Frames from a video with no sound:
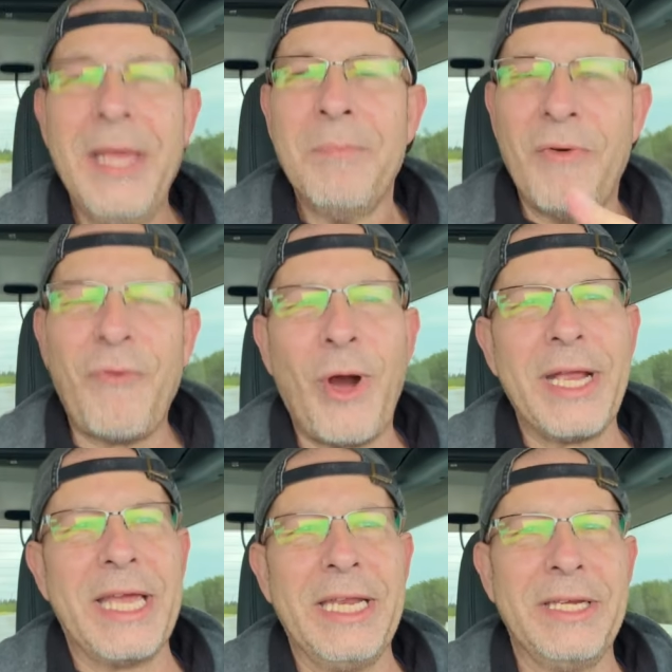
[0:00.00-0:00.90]
Before I
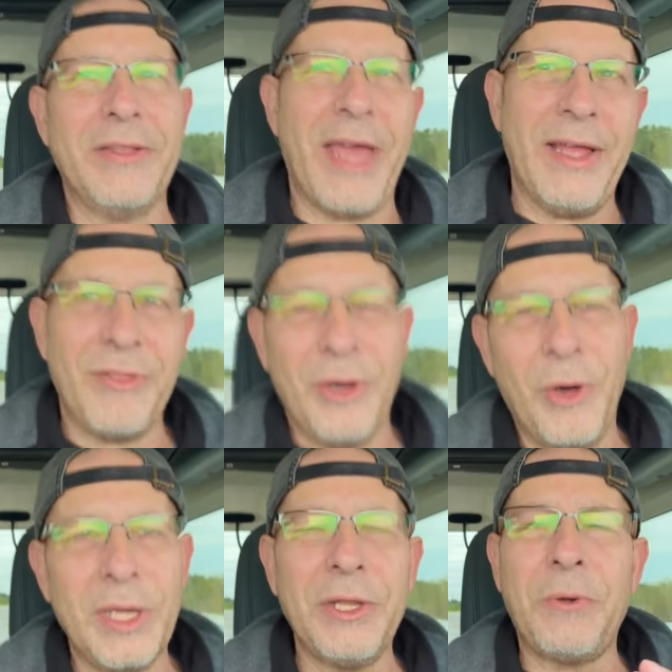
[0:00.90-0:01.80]
get into that,
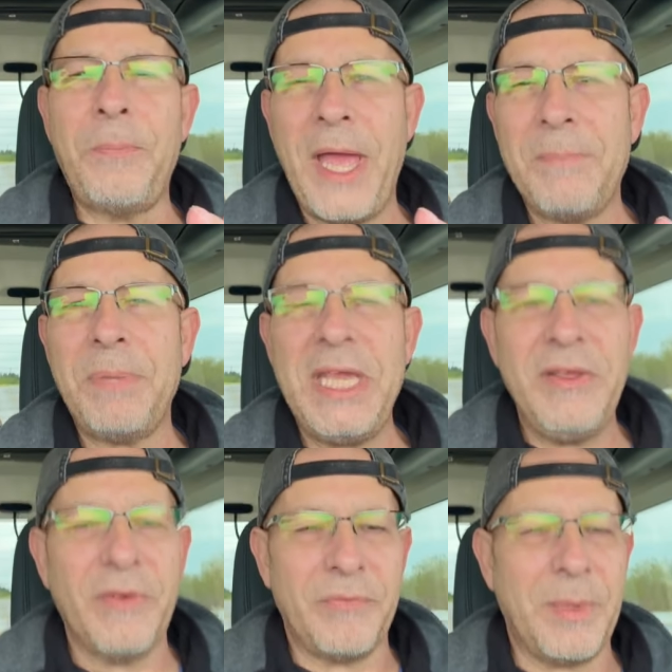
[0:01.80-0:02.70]
though, a little pet
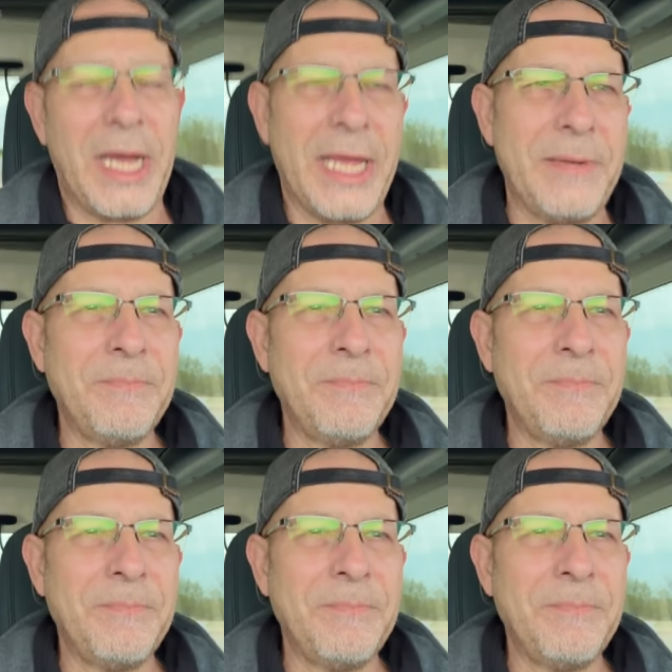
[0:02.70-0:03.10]
peeve of mine.